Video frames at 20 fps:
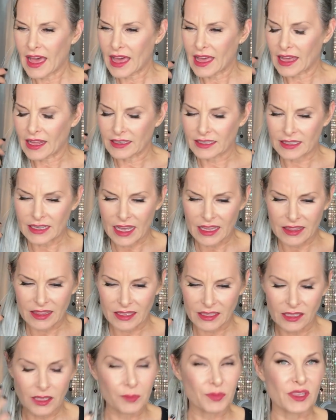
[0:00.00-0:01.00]
And
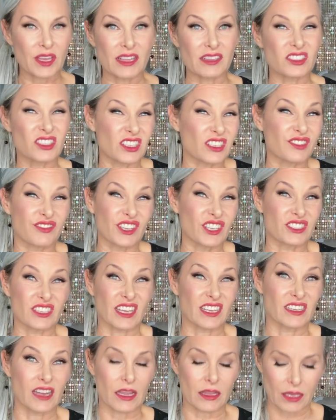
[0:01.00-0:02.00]
the LipSense just feels
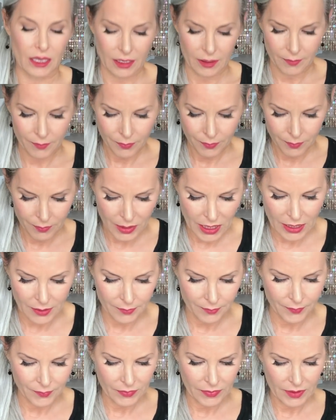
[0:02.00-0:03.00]
like nothing.
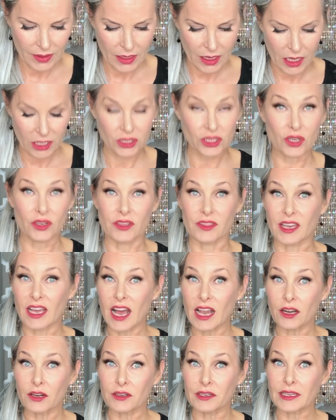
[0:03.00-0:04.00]
But I'll show you the
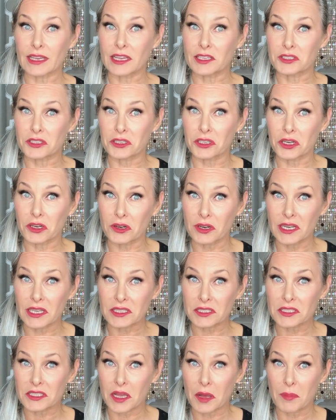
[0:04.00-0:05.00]
color in case you're
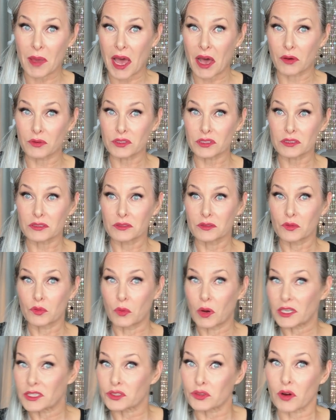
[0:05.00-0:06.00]
curious about
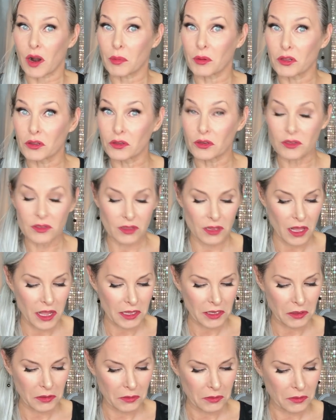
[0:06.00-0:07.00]
what Trouble looks like.